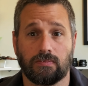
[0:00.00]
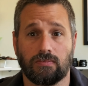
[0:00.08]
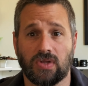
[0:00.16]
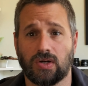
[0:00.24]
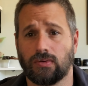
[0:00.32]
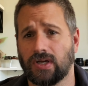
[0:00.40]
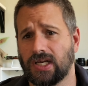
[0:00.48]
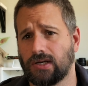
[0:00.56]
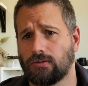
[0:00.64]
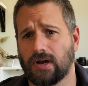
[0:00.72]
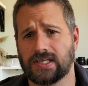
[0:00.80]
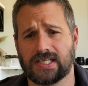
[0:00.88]
You don't need
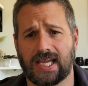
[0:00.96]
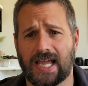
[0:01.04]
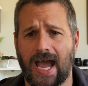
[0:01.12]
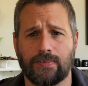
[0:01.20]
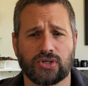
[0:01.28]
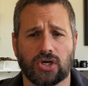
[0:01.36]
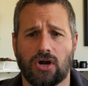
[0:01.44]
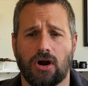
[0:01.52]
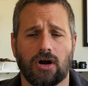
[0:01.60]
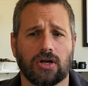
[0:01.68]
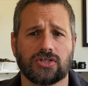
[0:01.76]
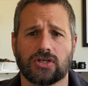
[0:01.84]
crazy capture
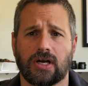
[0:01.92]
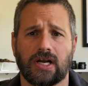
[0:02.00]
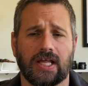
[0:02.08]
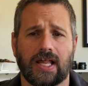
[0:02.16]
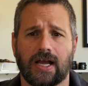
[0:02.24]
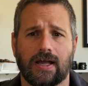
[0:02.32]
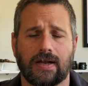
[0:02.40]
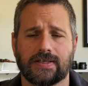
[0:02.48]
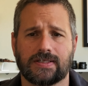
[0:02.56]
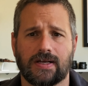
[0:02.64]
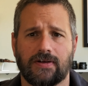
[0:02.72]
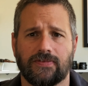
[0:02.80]
cards or any of that kind of
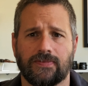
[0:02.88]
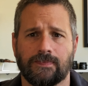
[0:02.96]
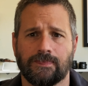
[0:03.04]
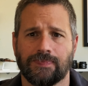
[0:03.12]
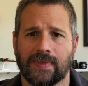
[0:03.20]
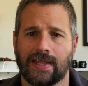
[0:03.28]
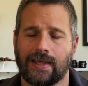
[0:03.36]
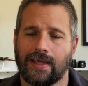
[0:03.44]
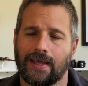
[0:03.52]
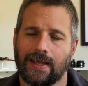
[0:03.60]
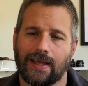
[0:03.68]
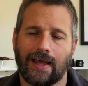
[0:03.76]
stuff.
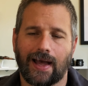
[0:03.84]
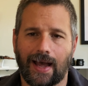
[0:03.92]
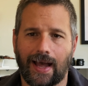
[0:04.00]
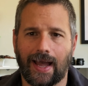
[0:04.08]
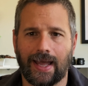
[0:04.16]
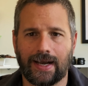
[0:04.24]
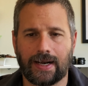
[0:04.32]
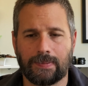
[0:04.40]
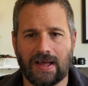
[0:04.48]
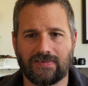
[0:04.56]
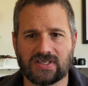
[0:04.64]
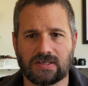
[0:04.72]
I ended up
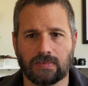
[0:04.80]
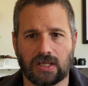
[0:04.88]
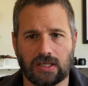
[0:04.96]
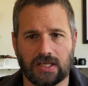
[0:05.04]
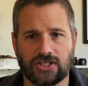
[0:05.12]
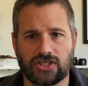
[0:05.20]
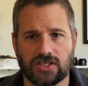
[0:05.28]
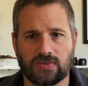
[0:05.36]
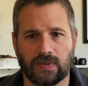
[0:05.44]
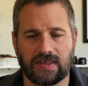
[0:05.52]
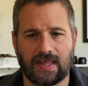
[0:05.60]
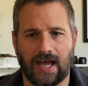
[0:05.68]
having some glitches
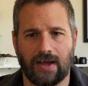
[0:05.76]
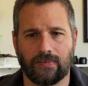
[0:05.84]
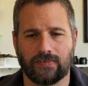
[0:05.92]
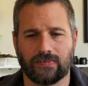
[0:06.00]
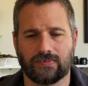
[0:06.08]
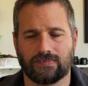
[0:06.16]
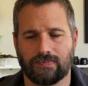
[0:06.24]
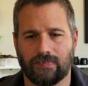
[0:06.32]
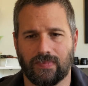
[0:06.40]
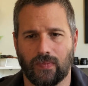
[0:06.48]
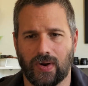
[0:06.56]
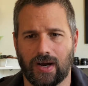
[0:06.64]
with that
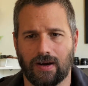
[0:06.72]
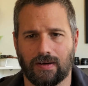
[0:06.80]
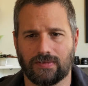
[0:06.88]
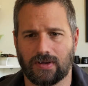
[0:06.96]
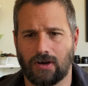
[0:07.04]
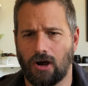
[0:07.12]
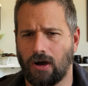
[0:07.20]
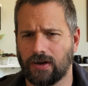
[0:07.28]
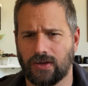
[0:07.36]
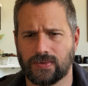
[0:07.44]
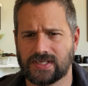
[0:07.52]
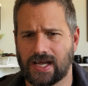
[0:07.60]
where the
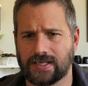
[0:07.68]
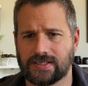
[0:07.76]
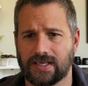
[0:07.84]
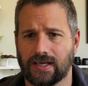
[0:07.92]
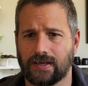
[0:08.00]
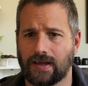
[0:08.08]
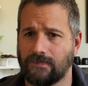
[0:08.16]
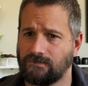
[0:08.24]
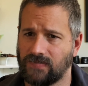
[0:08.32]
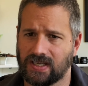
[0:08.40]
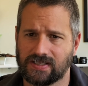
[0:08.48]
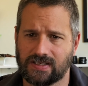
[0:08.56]
audio was out of sync. I
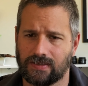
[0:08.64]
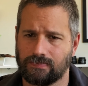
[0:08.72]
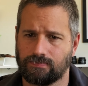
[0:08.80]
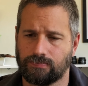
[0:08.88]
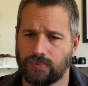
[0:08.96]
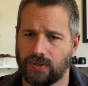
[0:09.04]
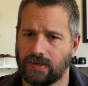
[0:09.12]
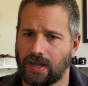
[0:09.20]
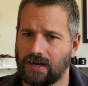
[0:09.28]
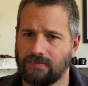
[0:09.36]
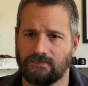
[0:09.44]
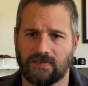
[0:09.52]
fixed it, but I
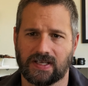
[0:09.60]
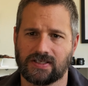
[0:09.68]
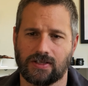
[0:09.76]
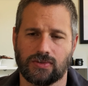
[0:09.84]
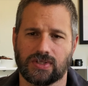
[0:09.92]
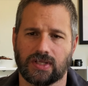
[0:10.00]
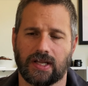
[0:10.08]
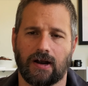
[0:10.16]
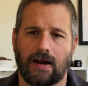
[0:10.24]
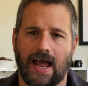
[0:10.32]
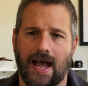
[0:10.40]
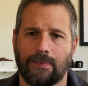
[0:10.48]
didn't fix it using
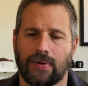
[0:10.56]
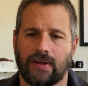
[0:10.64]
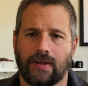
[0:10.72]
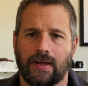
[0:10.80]
their app.